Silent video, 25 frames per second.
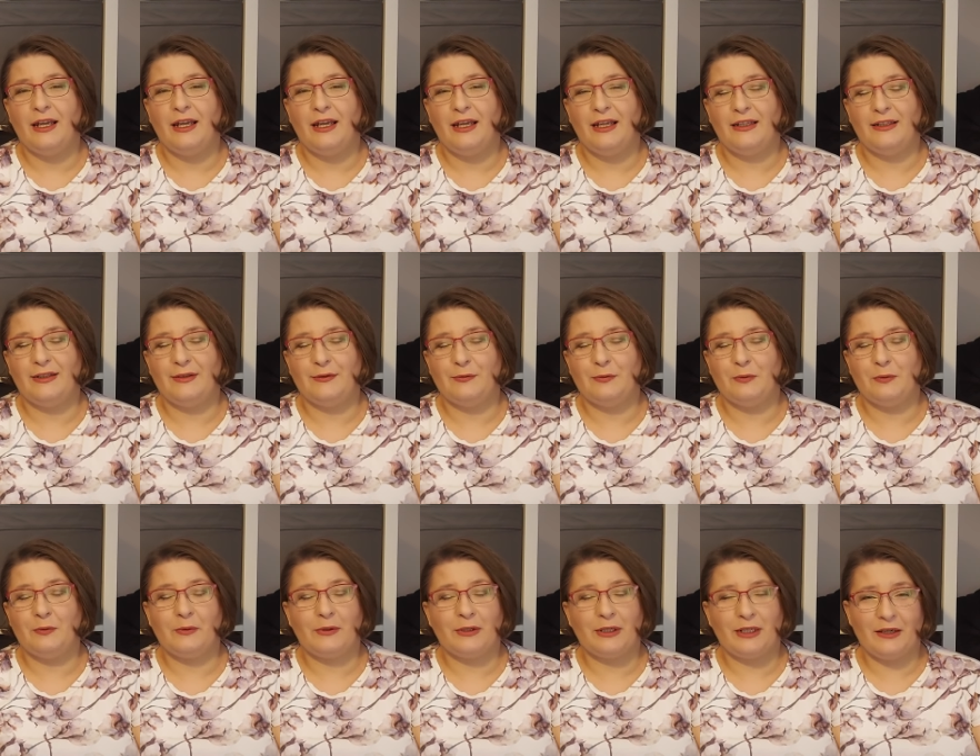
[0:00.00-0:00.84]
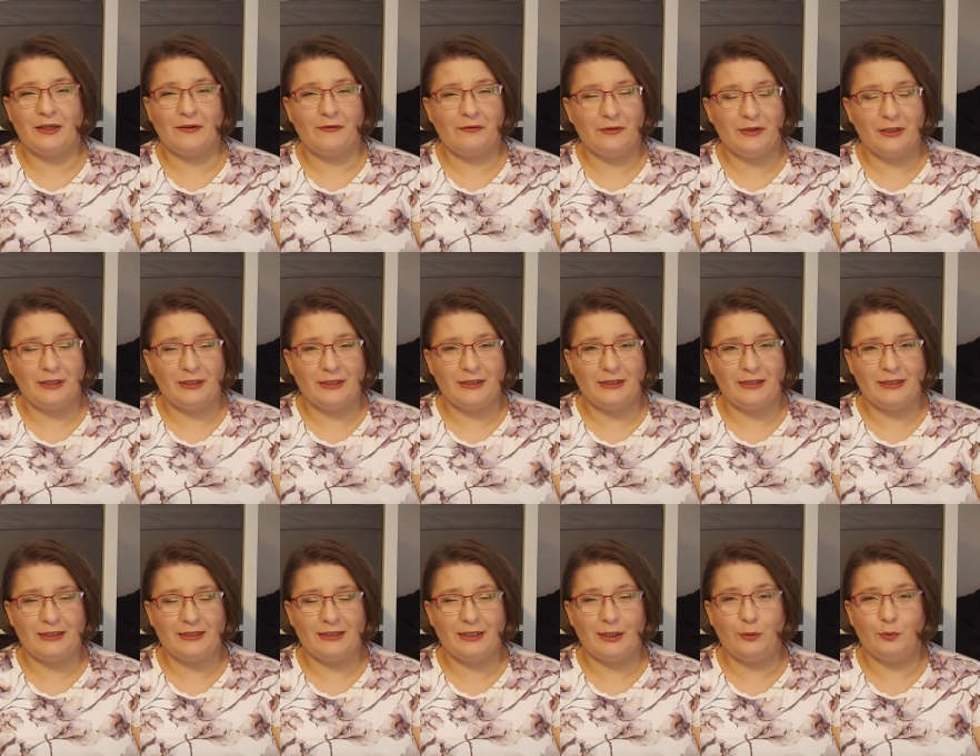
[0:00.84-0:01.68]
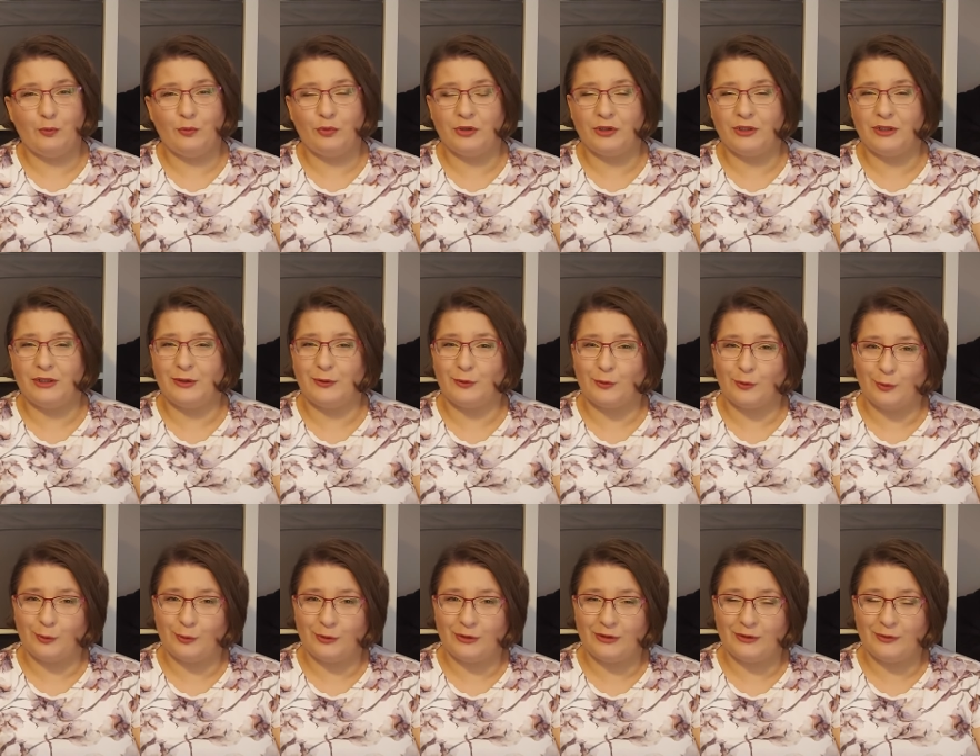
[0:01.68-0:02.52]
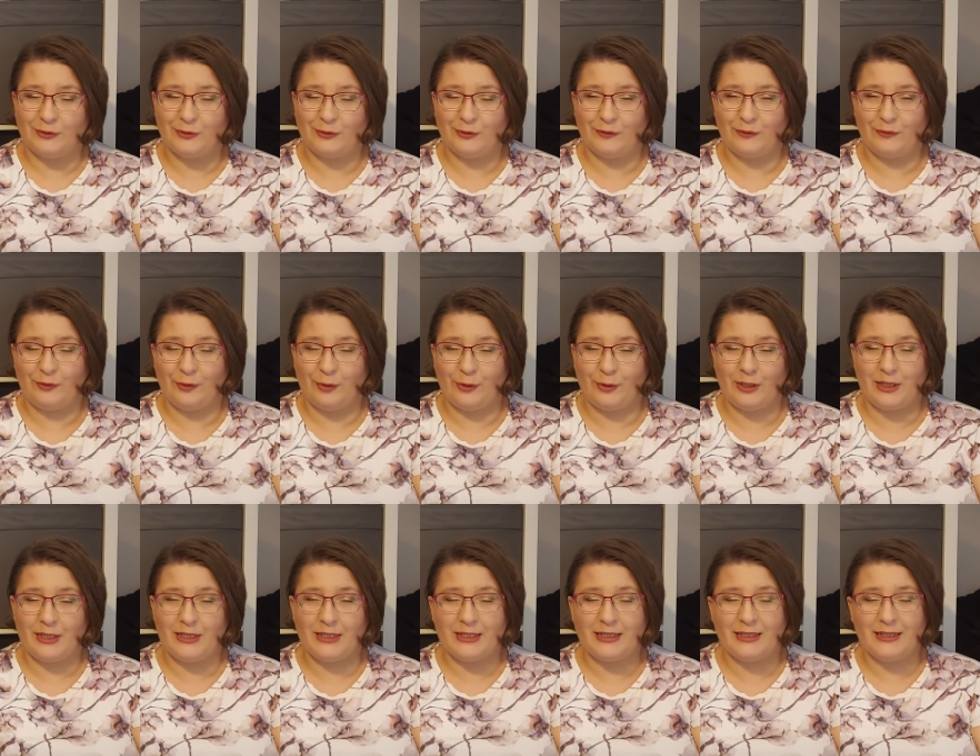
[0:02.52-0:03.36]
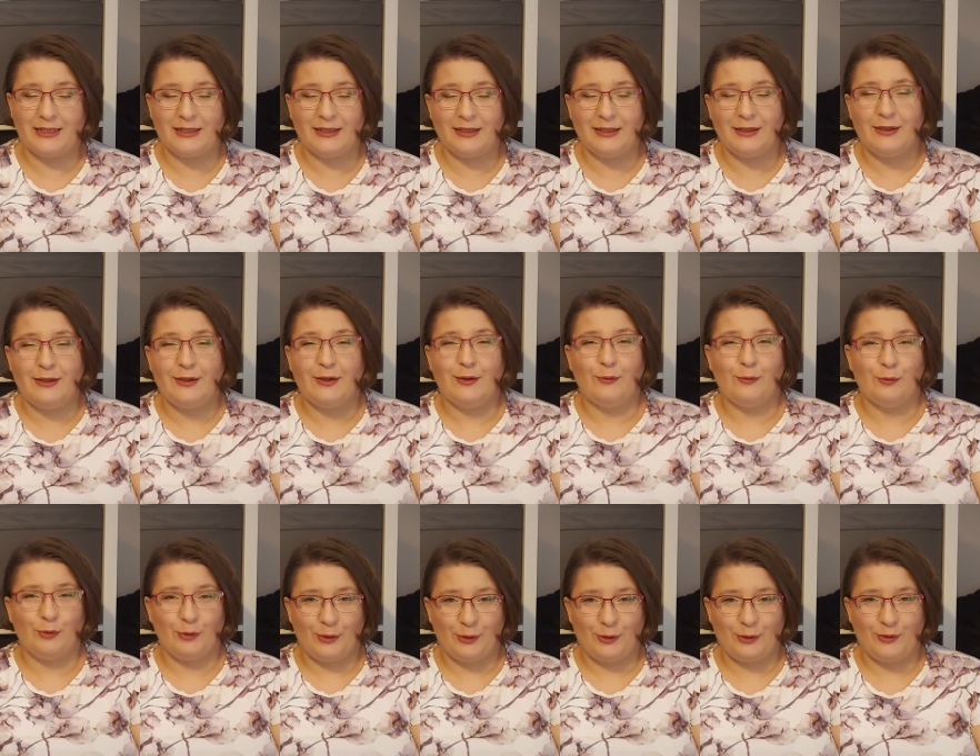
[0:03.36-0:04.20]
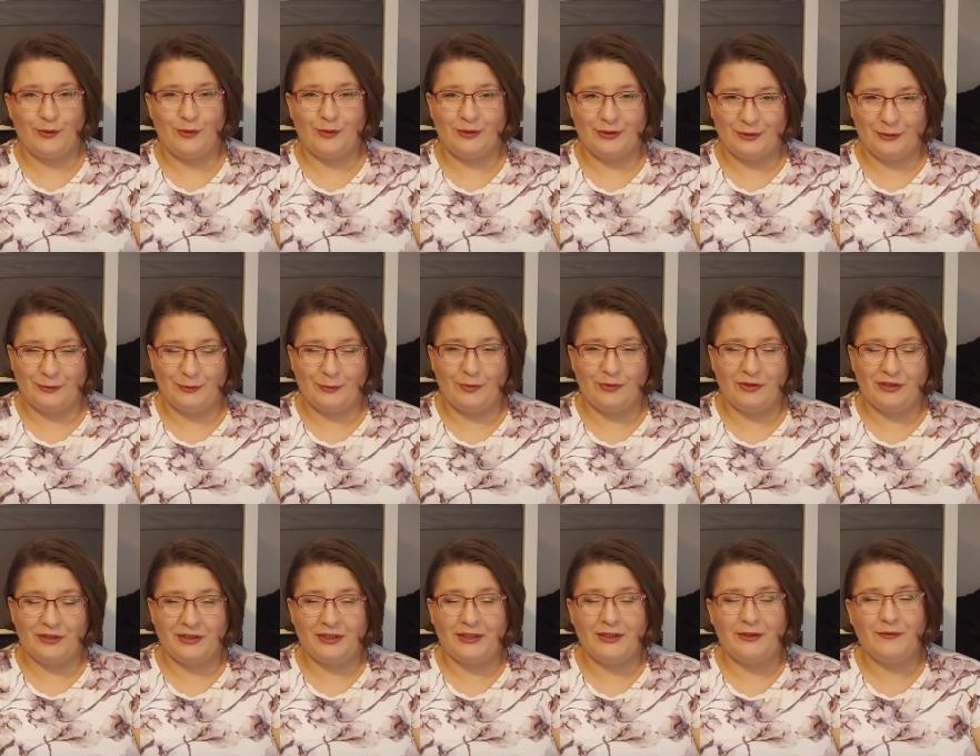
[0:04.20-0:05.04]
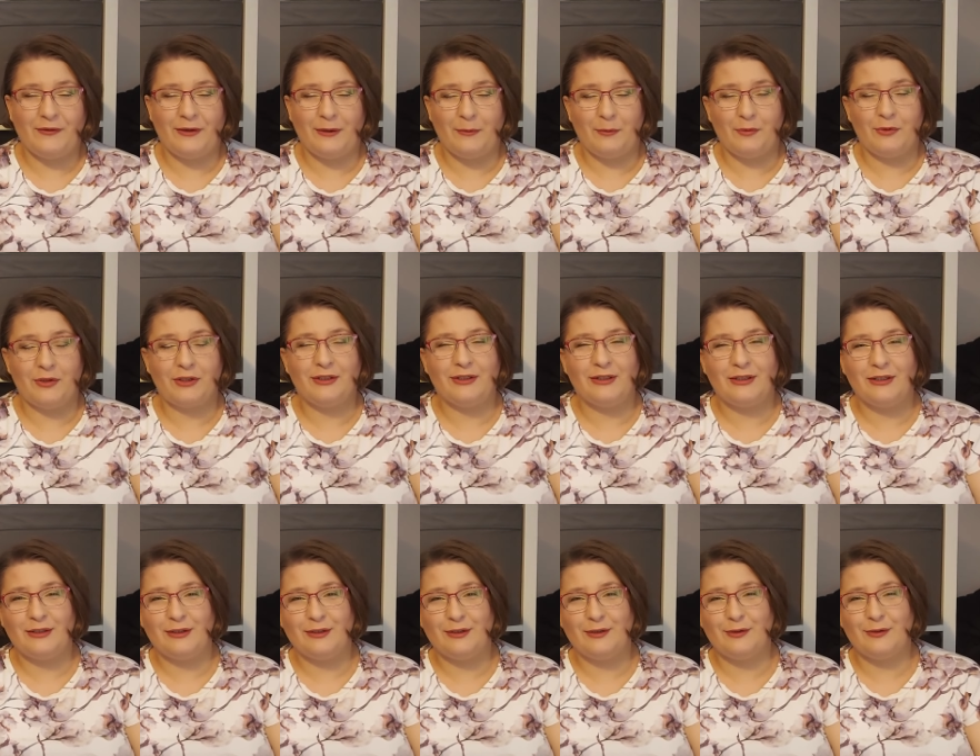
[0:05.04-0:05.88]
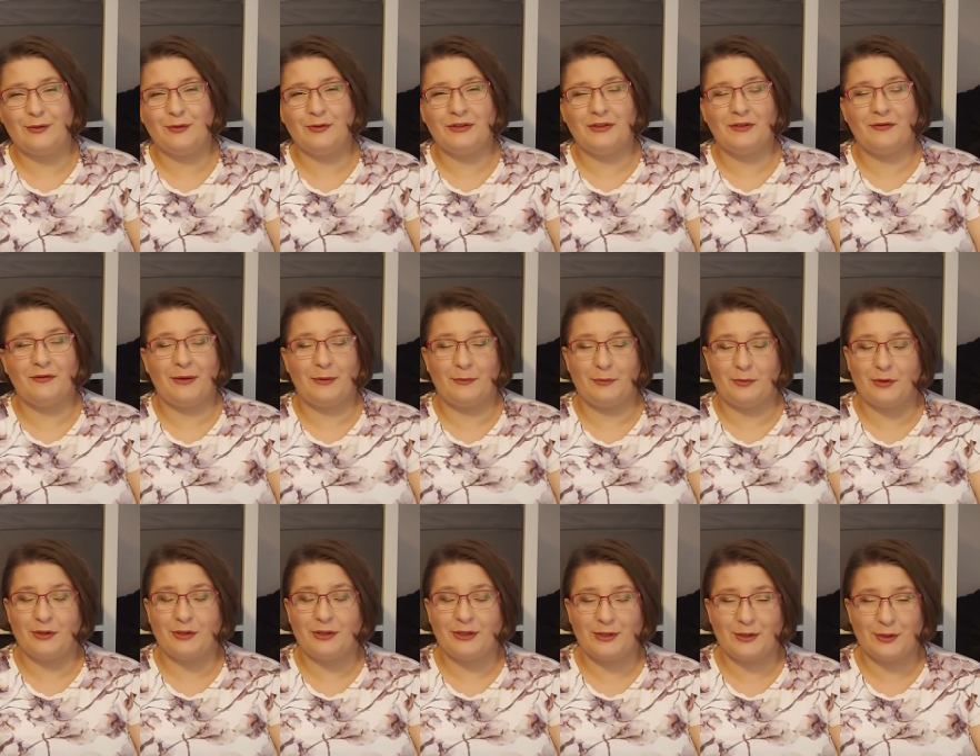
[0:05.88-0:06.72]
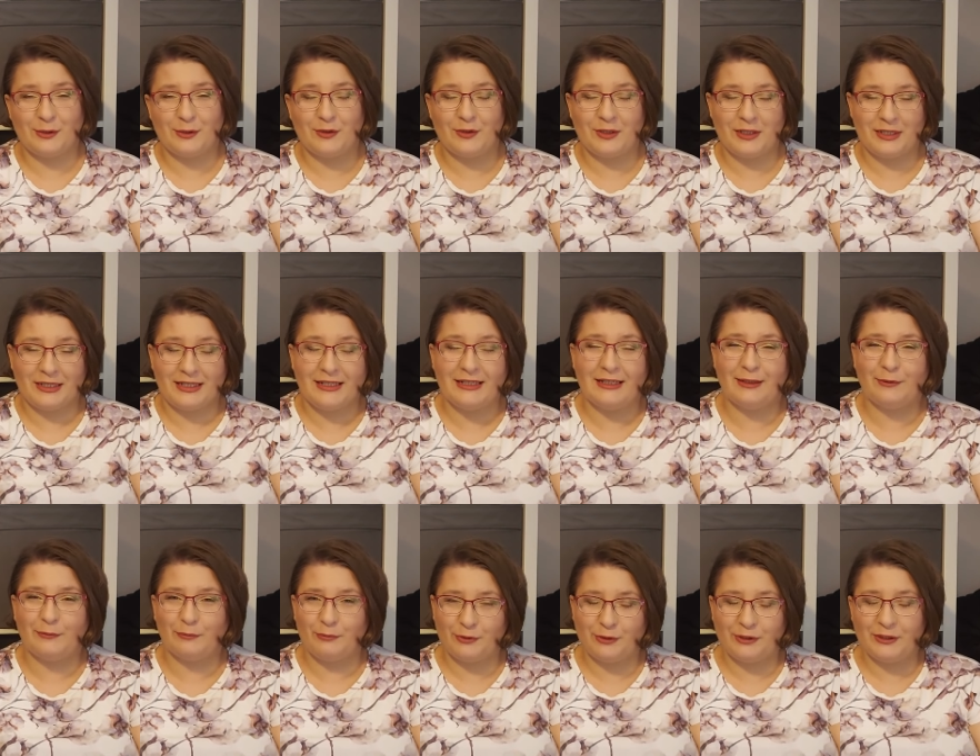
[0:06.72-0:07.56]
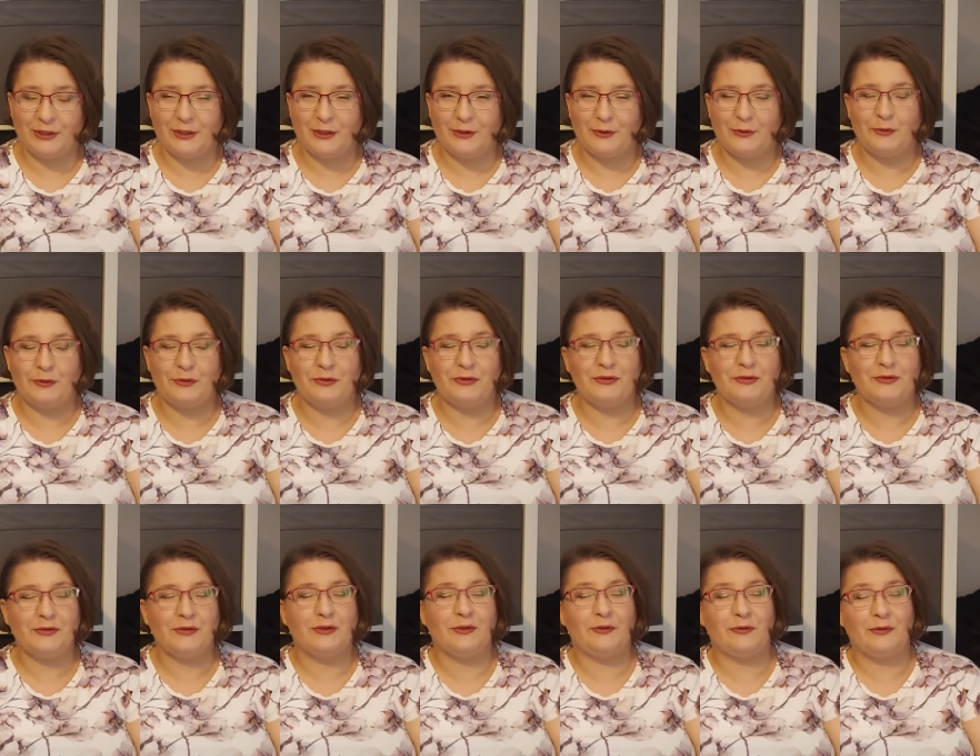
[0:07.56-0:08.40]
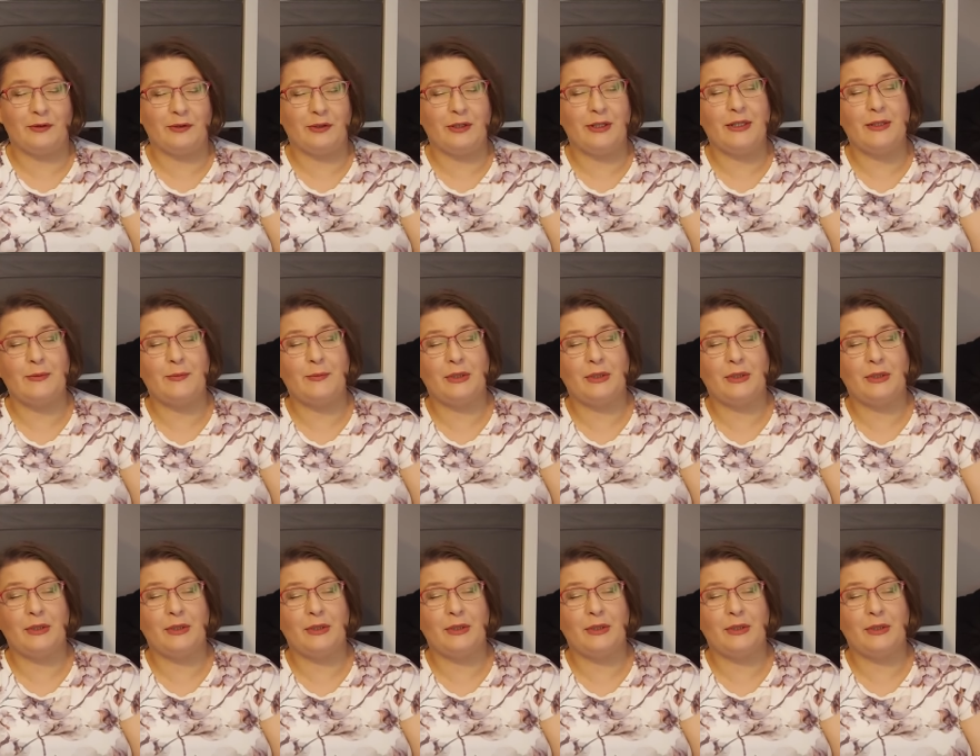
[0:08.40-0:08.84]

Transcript: and we were laughing that I'm bringing wood to the forest because, you know, bringing fabric to the fabric store. It's like bringing wood to the forest.